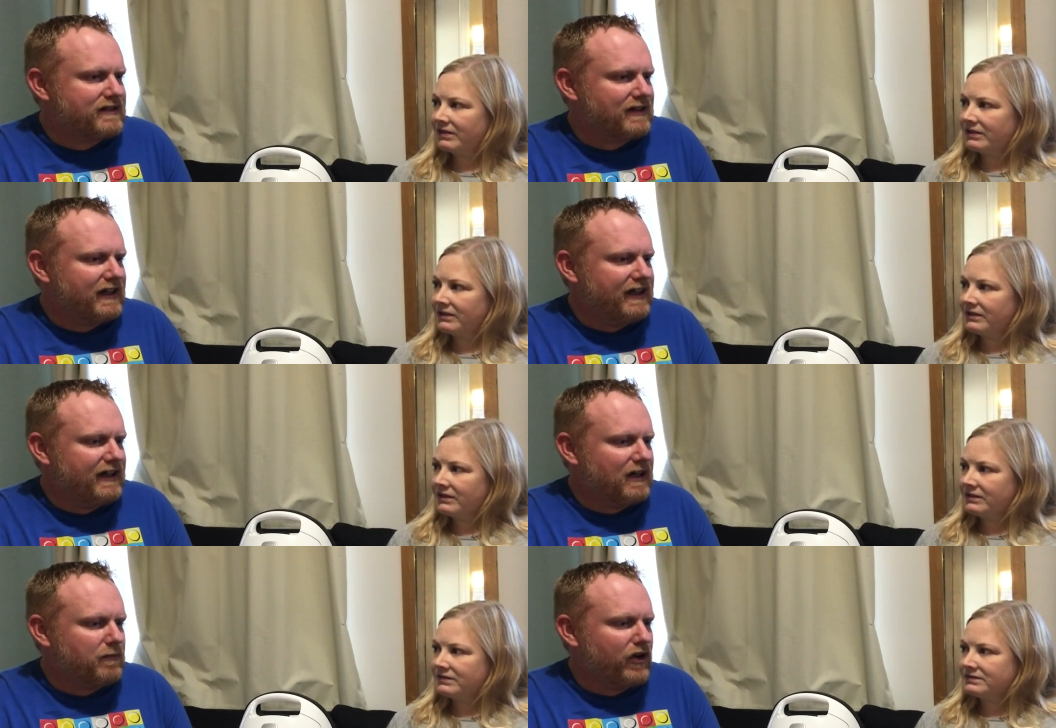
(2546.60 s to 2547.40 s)
Speaker 1: is
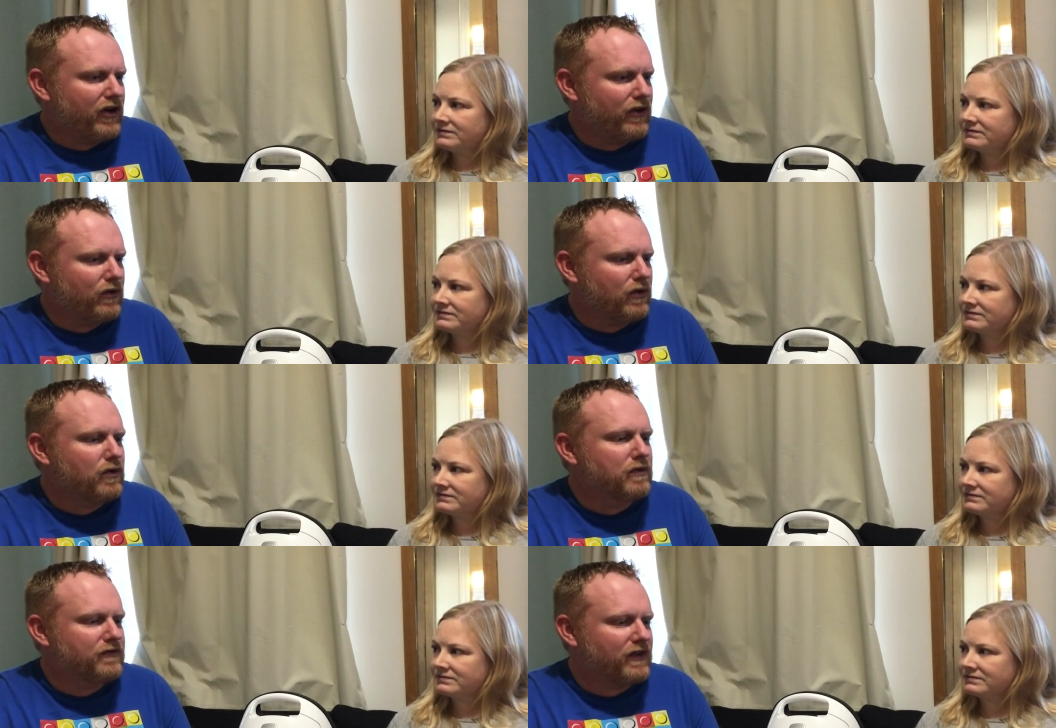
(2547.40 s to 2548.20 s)
the um,
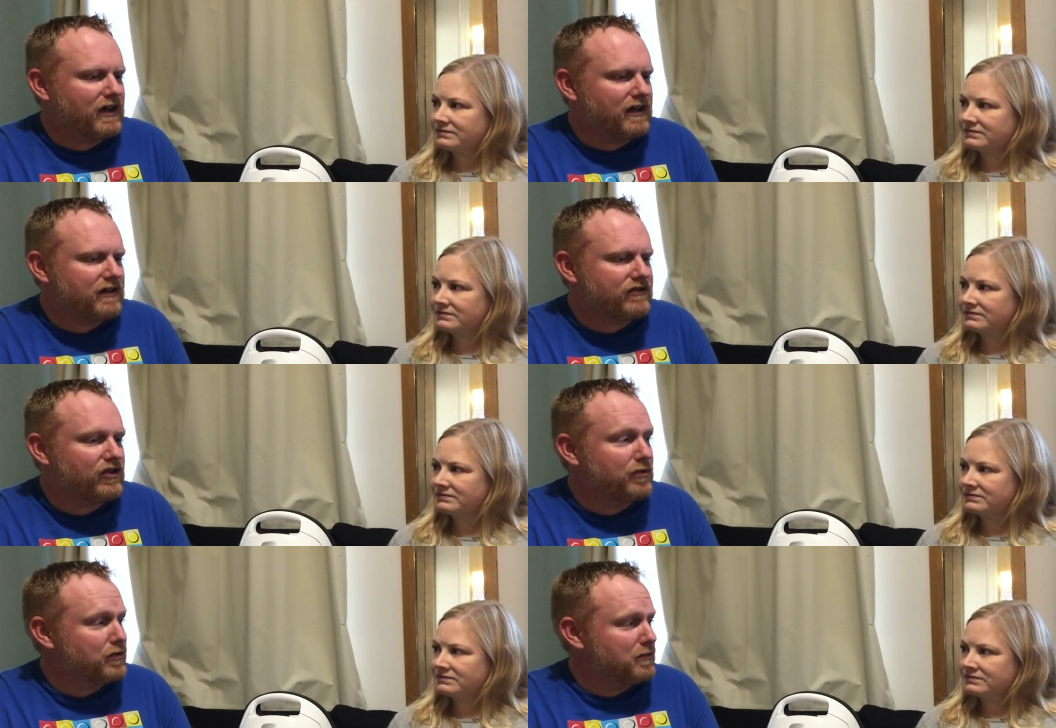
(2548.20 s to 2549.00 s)
Hoover
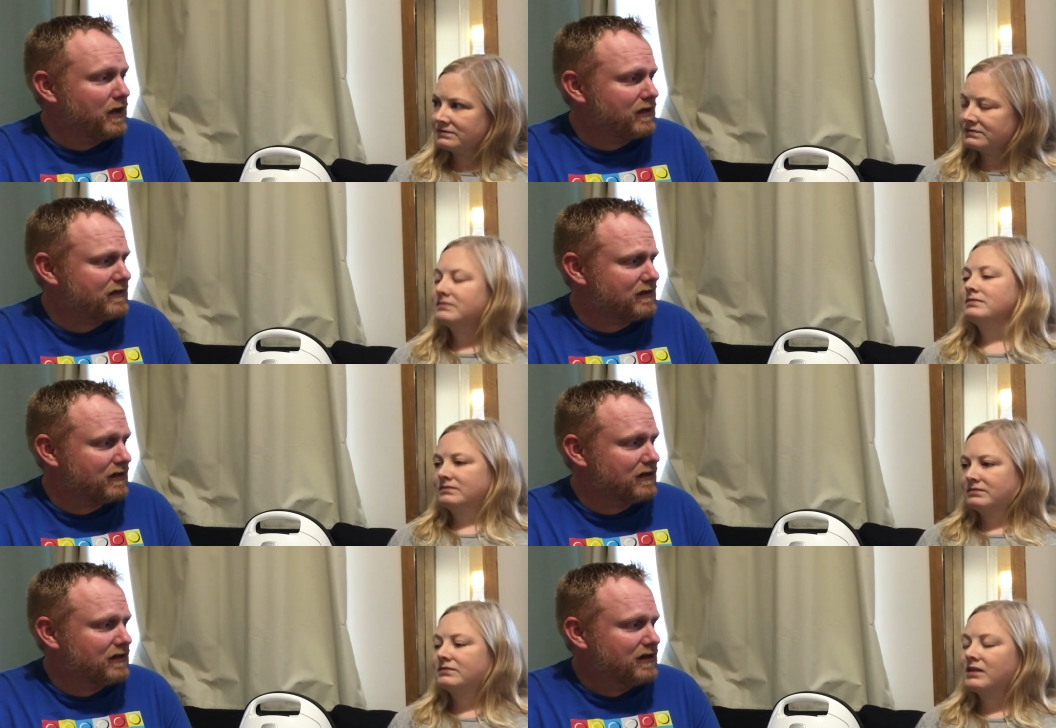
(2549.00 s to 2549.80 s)
Turbo
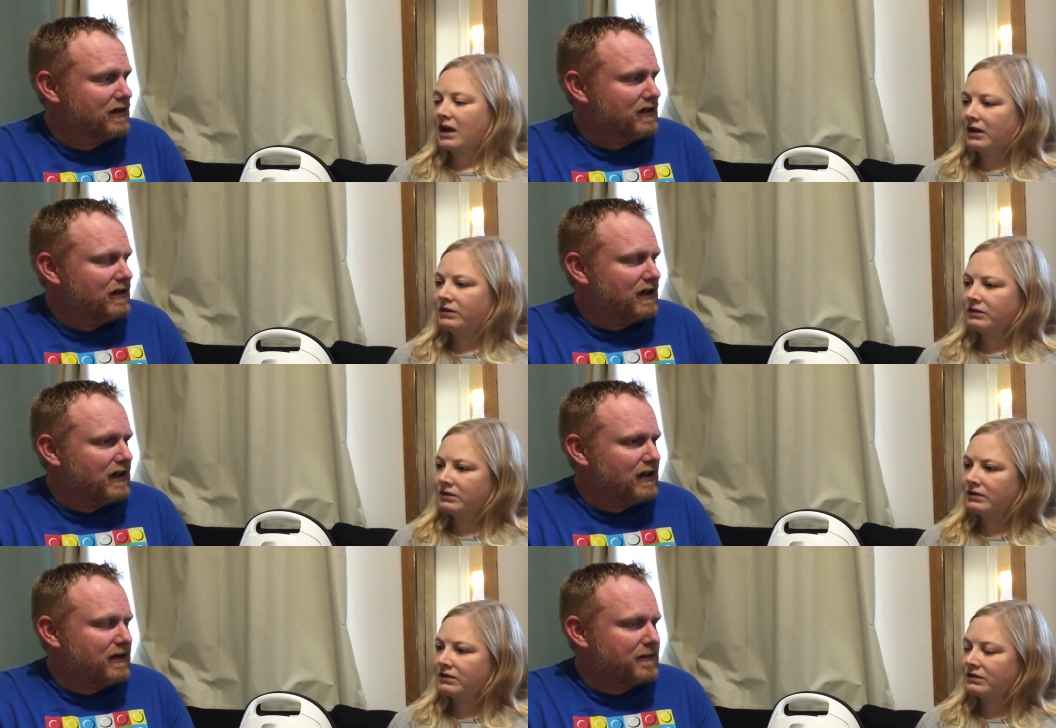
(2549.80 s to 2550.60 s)
Master. Yeah.
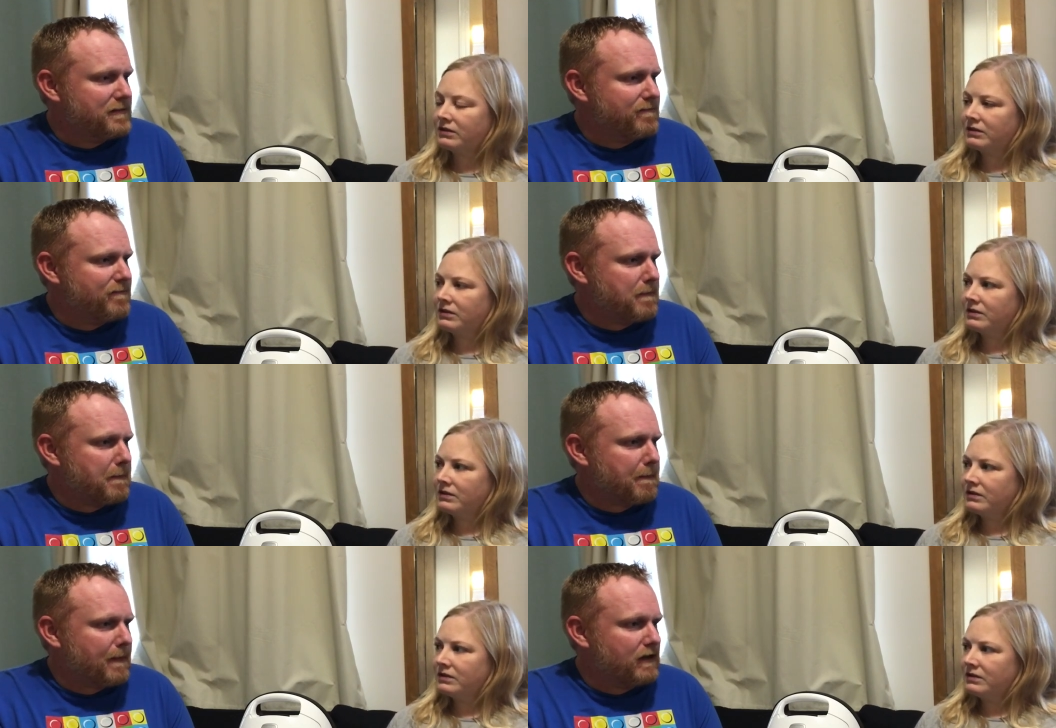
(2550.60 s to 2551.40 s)

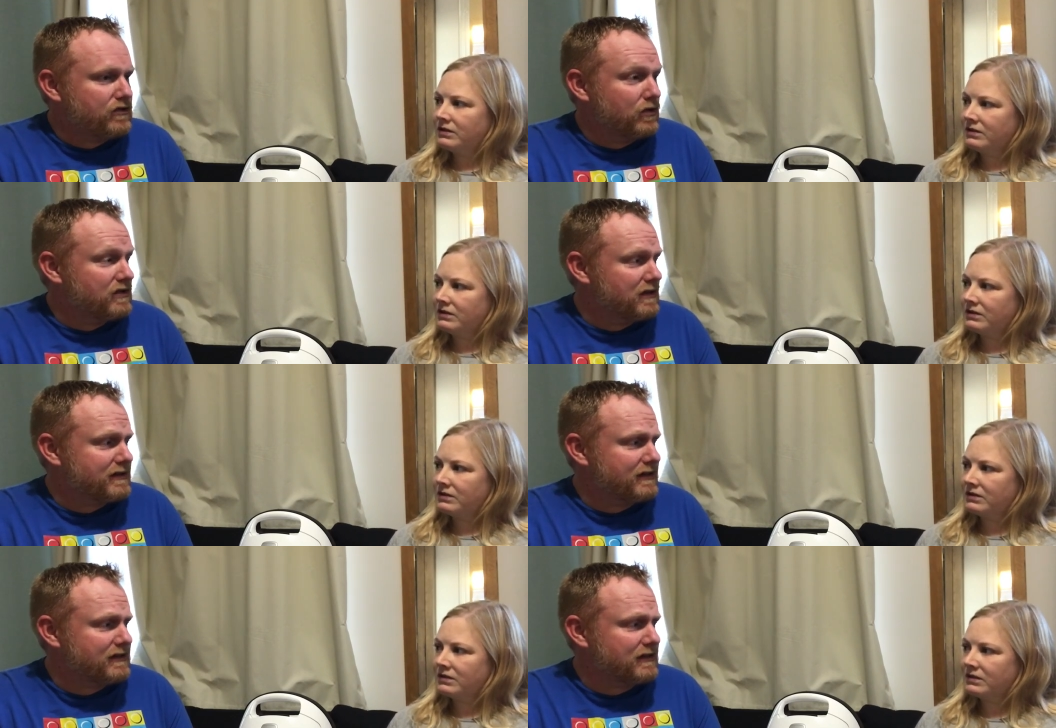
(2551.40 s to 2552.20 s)
Um, total
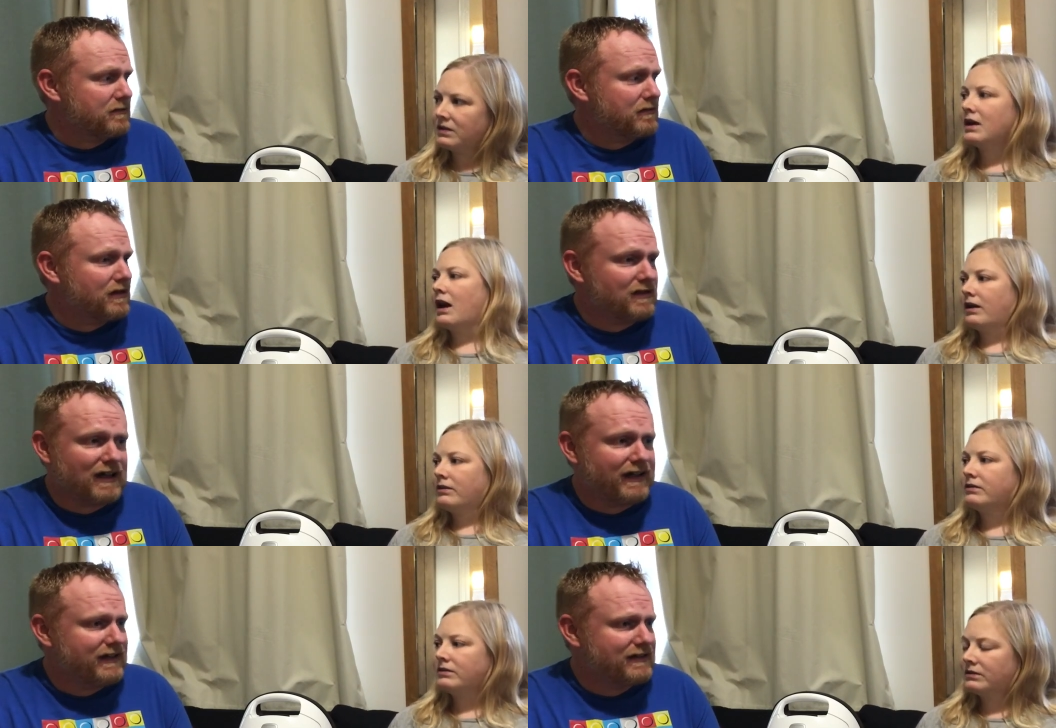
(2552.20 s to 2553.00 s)
system. Yeah.
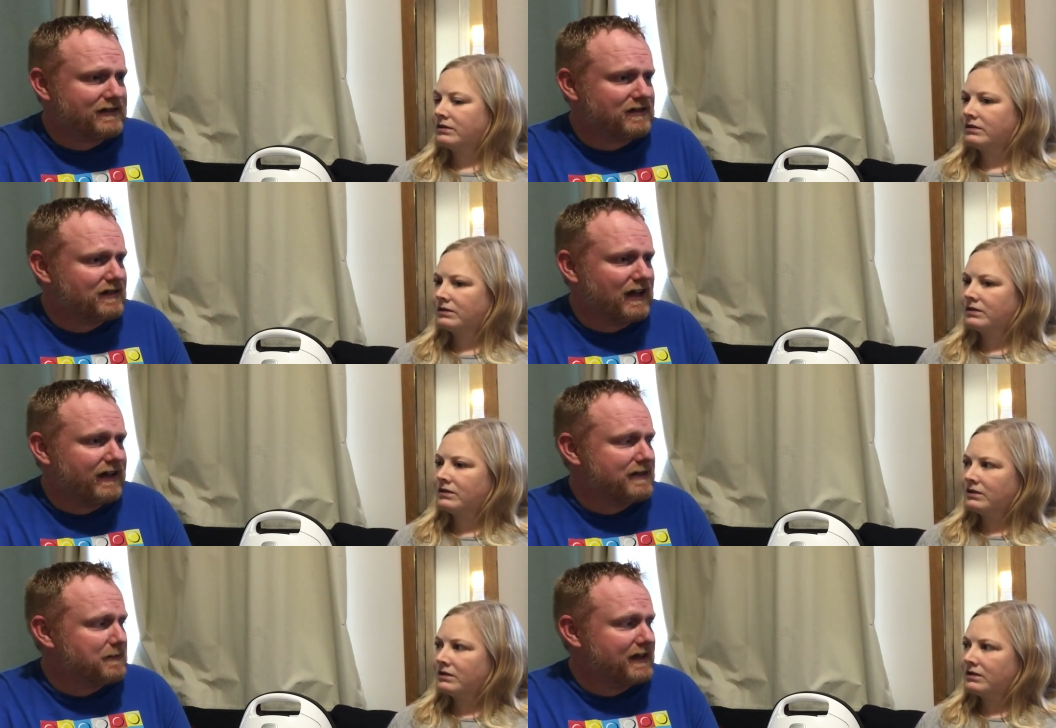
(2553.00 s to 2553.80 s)
That is
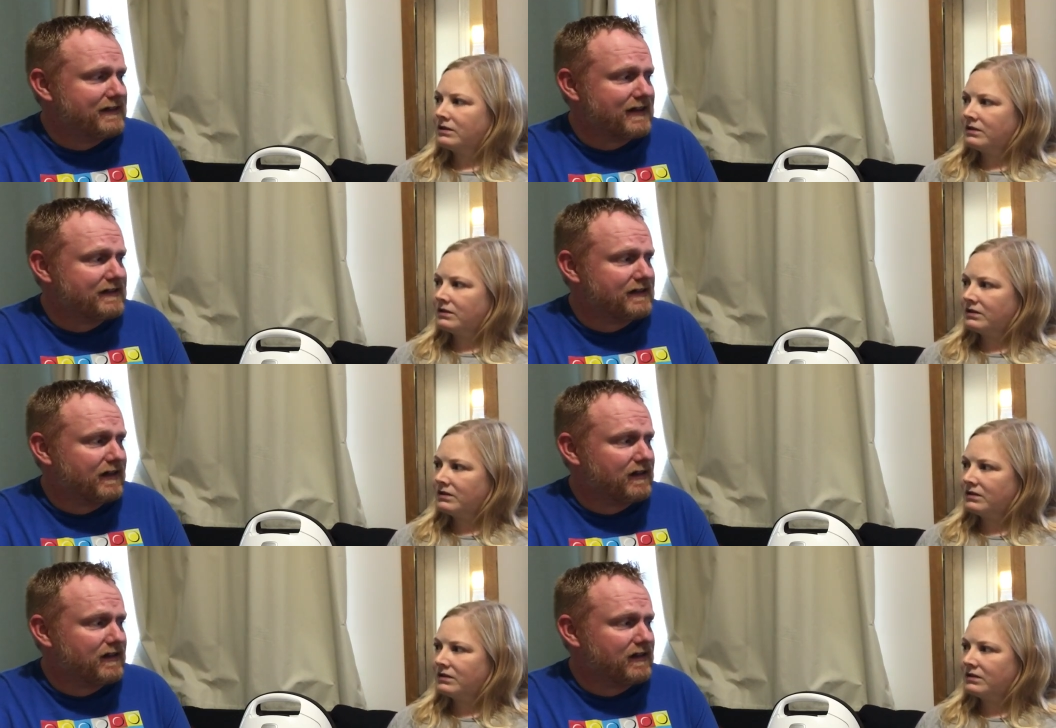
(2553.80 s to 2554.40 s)
that is my desert